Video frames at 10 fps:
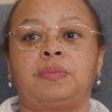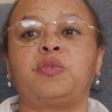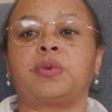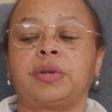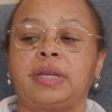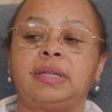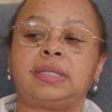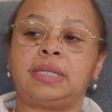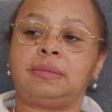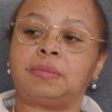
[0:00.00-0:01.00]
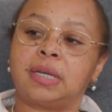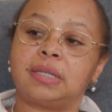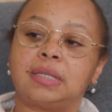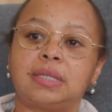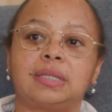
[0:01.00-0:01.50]
them for 18
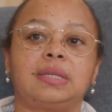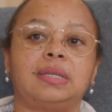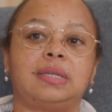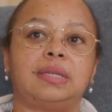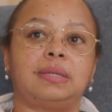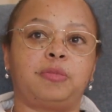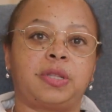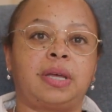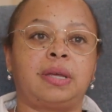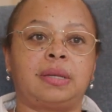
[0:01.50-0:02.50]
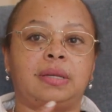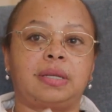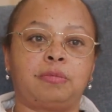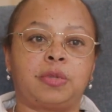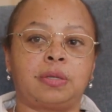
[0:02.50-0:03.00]
months, plan,
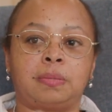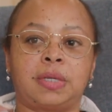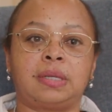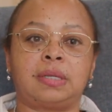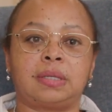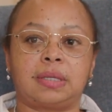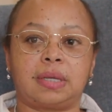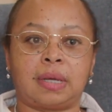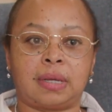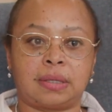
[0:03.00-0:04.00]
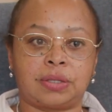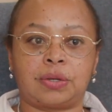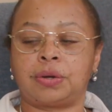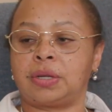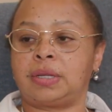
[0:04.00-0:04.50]
implement, and
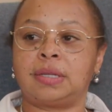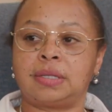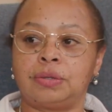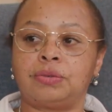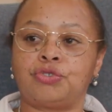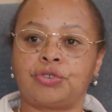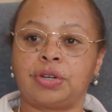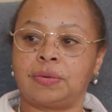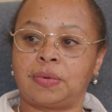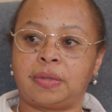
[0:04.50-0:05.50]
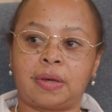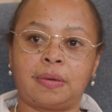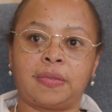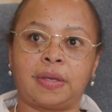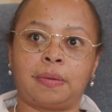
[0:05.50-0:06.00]
started this new journey
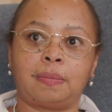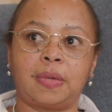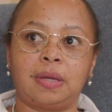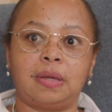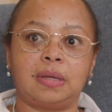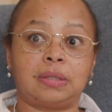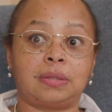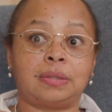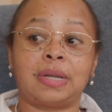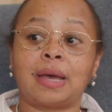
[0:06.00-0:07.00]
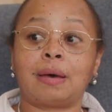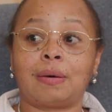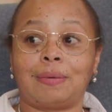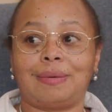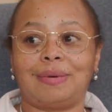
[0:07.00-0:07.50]
without them, to
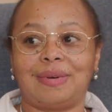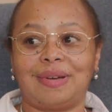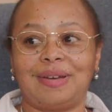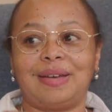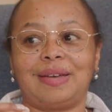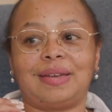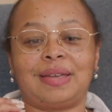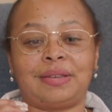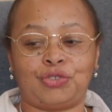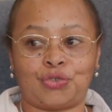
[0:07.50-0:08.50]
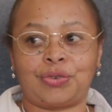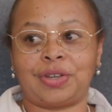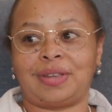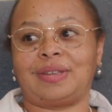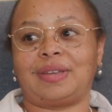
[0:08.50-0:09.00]
now
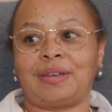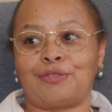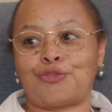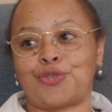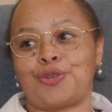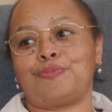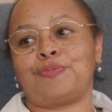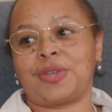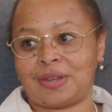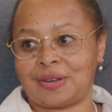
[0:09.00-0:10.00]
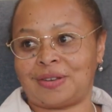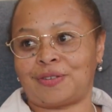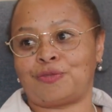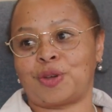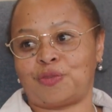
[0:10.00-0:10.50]
enjoying every minute
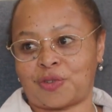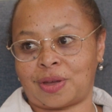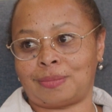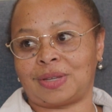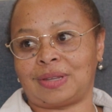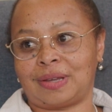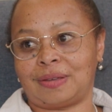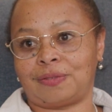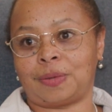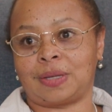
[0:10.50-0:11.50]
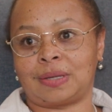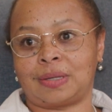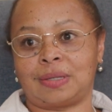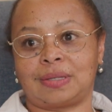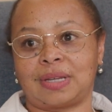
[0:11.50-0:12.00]
of my family life,
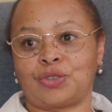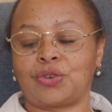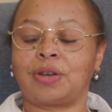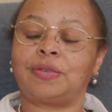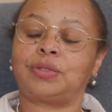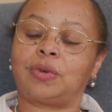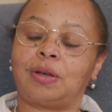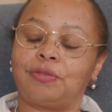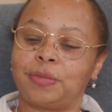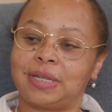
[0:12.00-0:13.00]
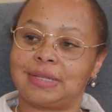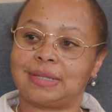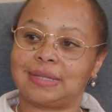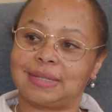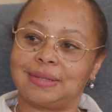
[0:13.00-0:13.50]
because I traveled 12
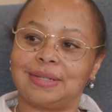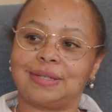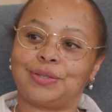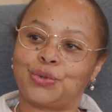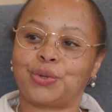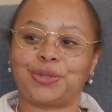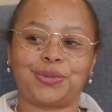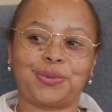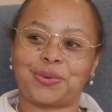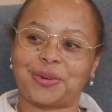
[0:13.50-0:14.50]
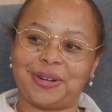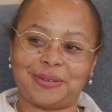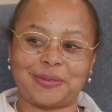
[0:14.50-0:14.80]
minutes door to door.